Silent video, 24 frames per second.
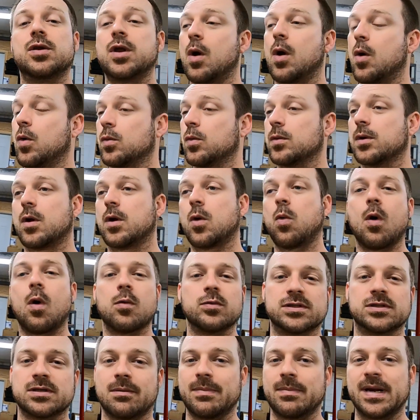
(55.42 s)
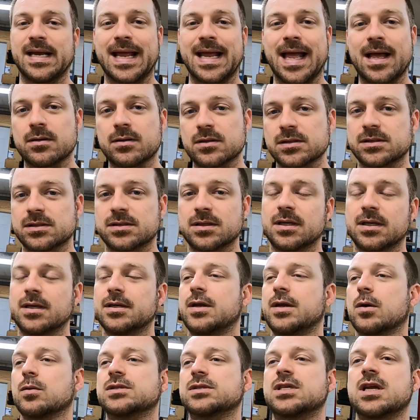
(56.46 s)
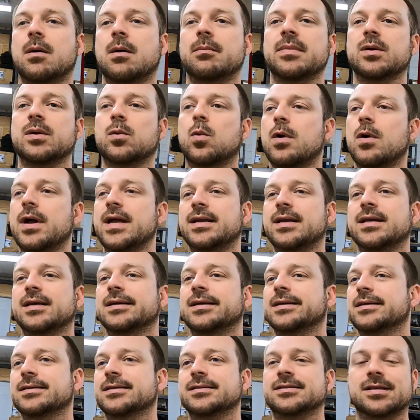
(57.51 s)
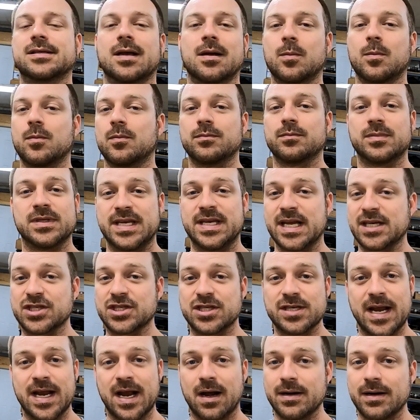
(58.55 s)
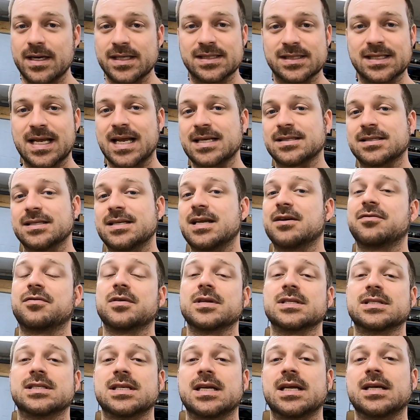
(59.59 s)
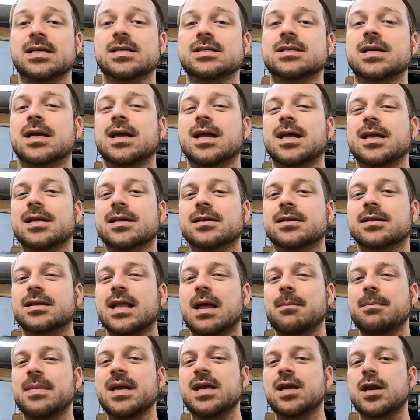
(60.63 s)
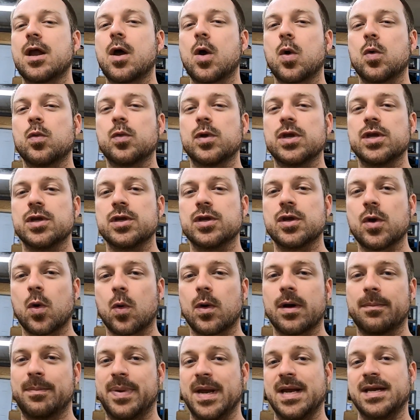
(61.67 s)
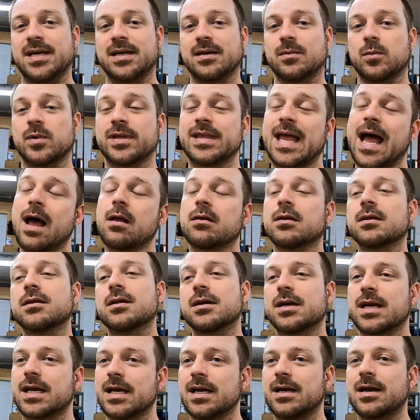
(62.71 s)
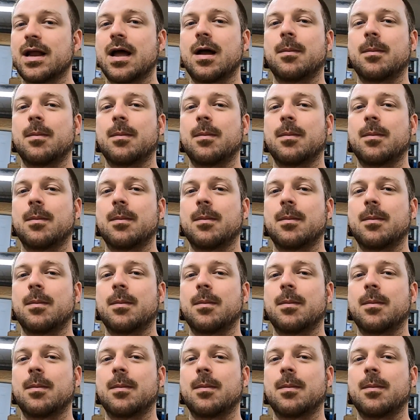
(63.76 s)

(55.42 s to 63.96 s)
Don't quote somebody else. Don't tell me what some dictionary says the difference is. Let me know your opinion without looking it